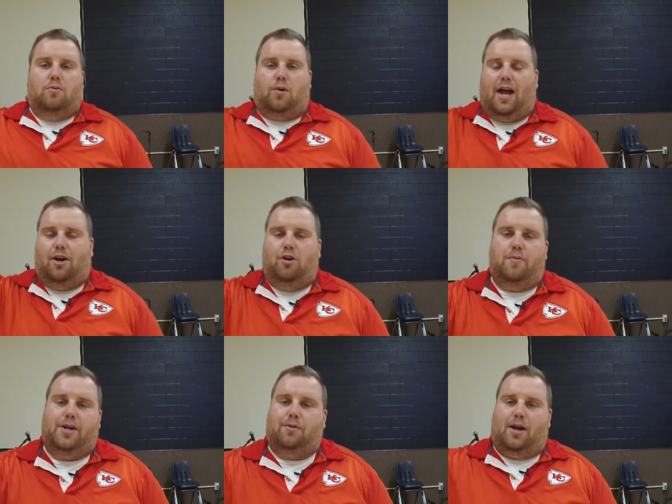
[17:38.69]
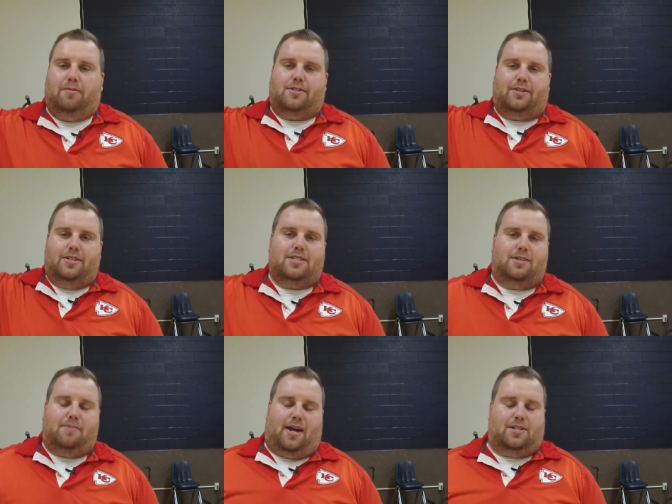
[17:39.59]
were at home and you were able to
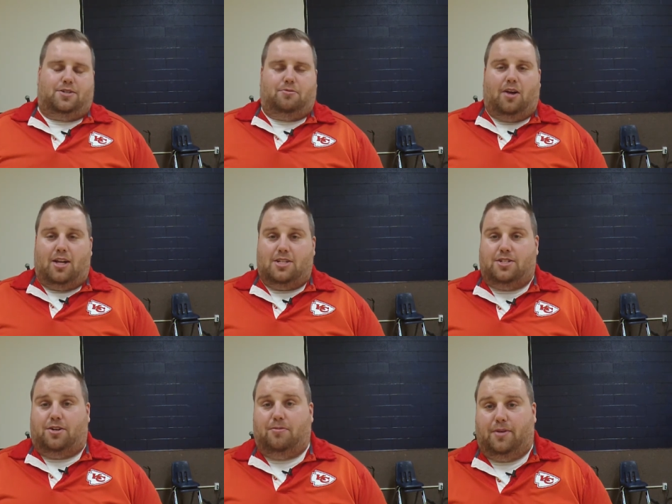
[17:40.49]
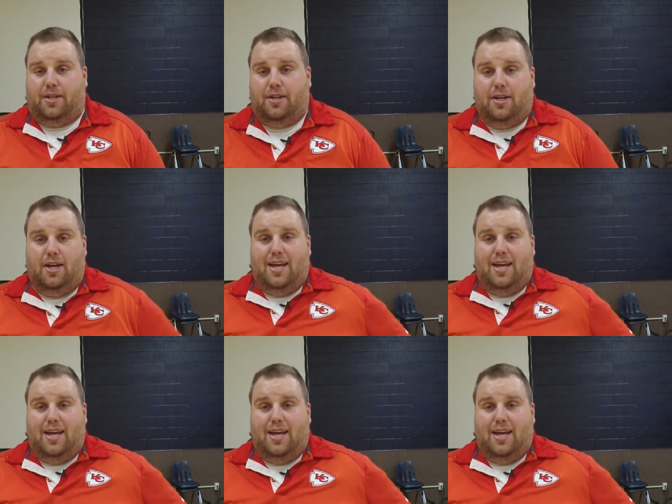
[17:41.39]
listen to Pastor Ron's sermon,